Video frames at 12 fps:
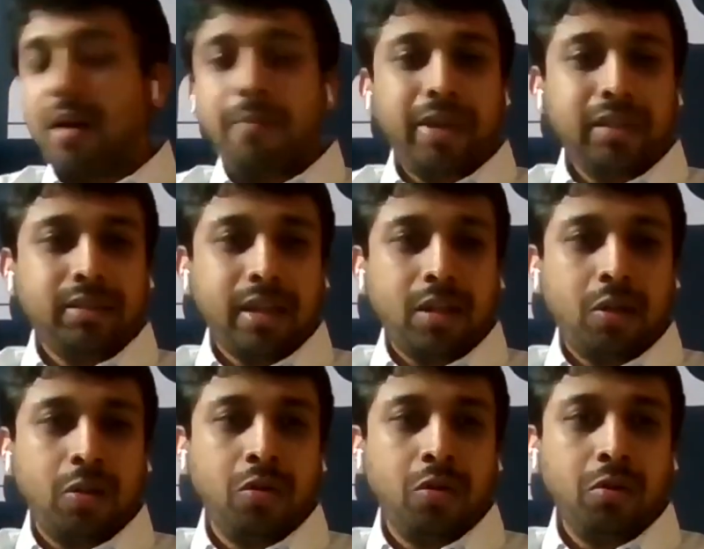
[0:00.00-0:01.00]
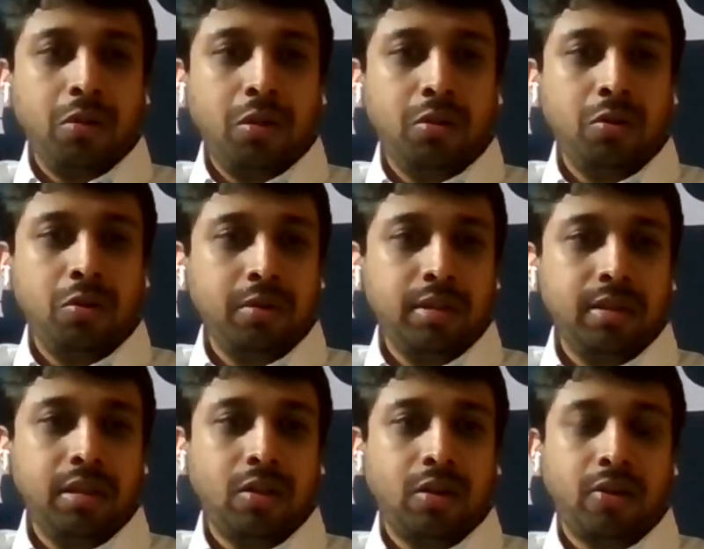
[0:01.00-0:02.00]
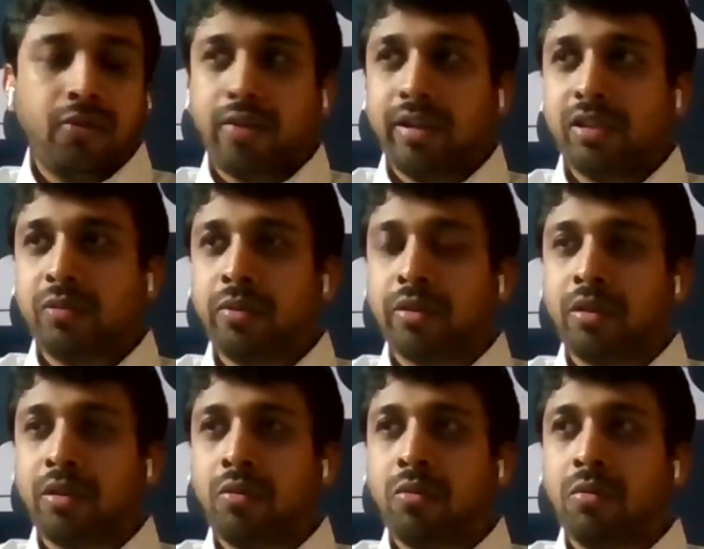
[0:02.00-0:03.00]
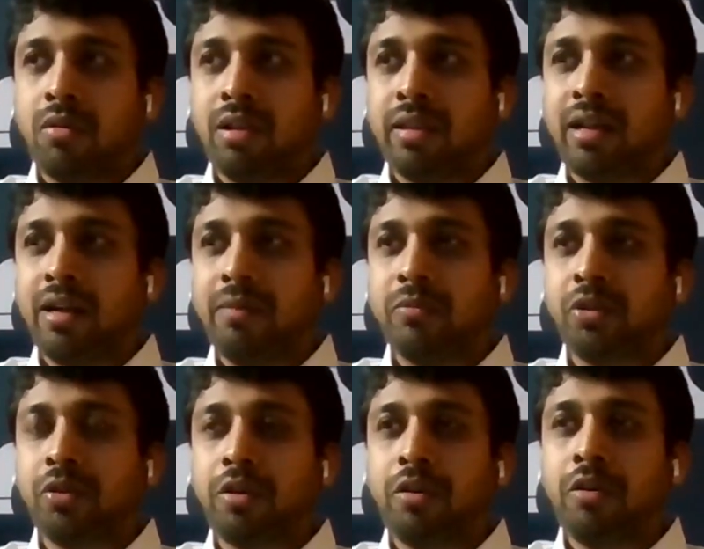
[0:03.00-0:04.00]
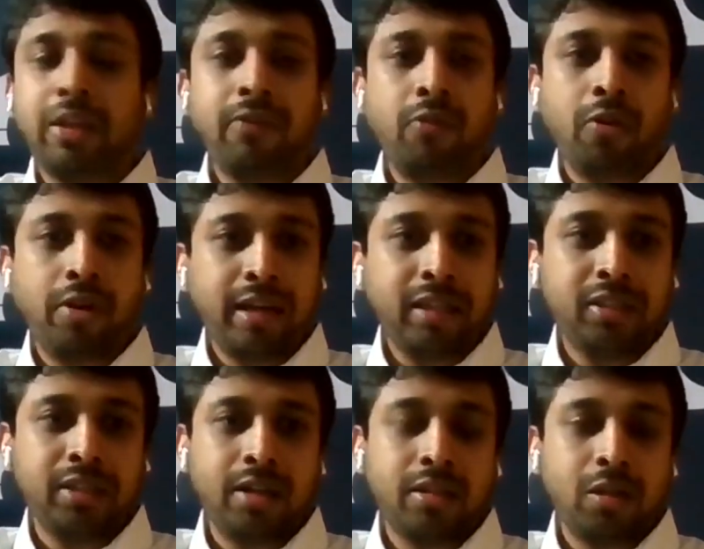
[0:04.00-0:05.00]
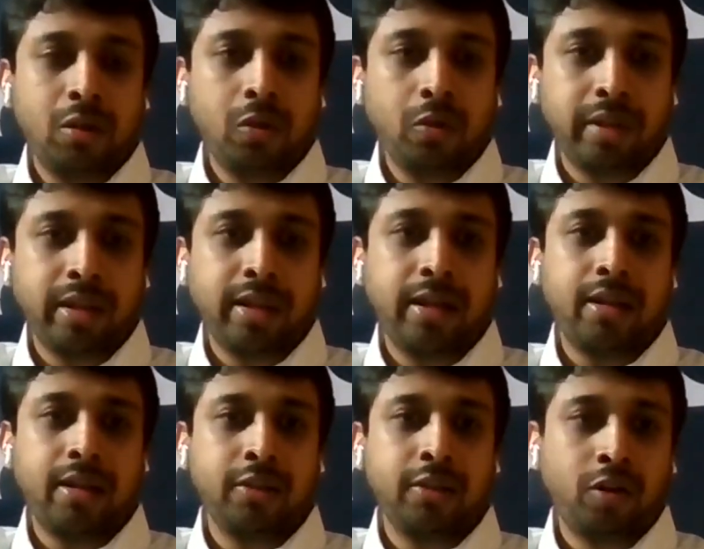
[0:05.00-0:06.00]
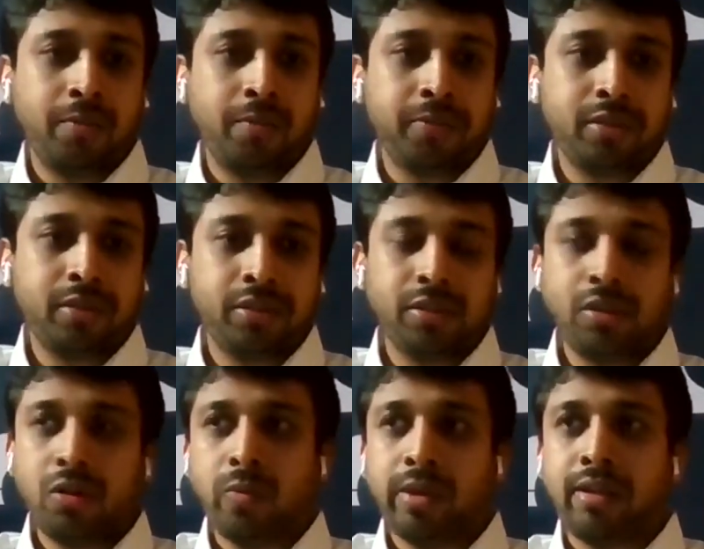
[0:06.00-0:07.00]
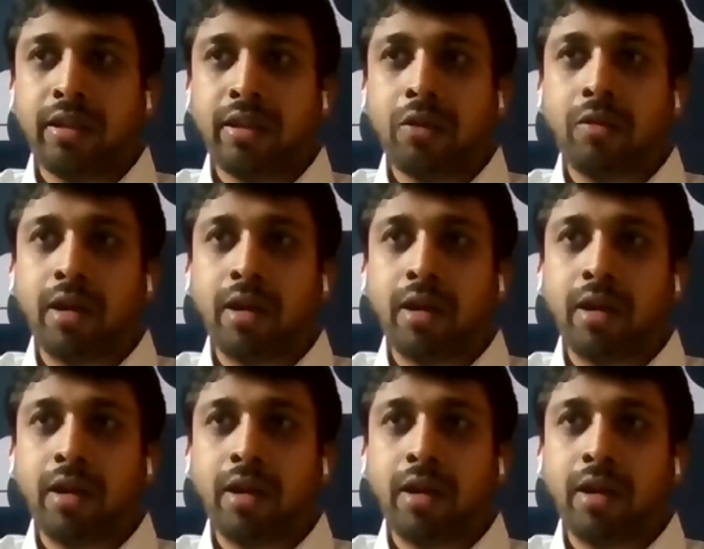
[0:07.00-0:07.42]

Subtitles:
companies like Google or Facebook, I'm sure, they've already started looking at other options, where they could